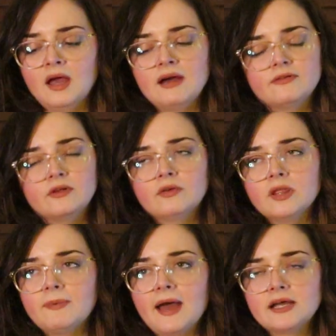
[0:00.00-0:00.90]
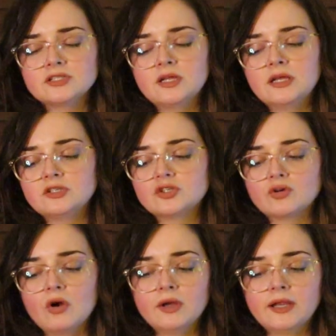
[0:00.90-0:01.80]
I feel a really passionate,
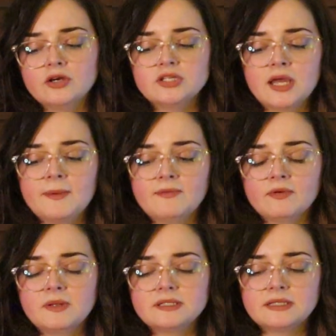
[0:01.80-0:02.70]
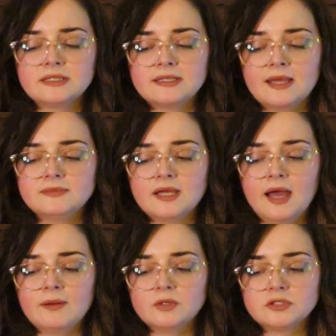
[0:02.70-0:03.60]
strong energy coming from this at the same
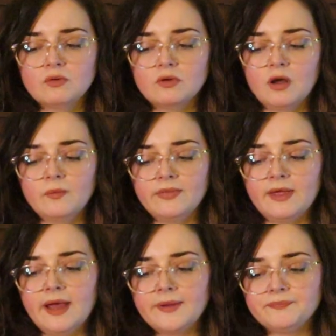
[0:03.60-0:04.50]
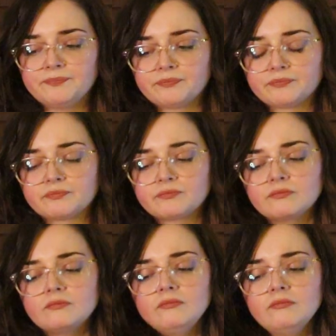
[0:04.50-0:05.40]
time. What's going on with that?
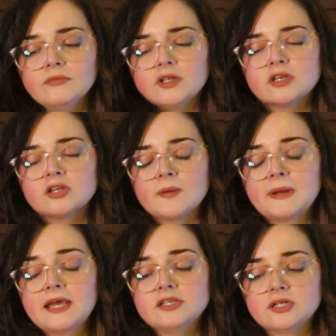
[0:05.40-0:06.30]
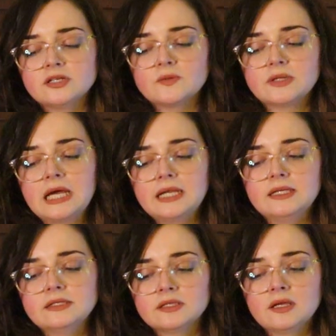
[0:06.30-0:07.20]
Determination is what that is.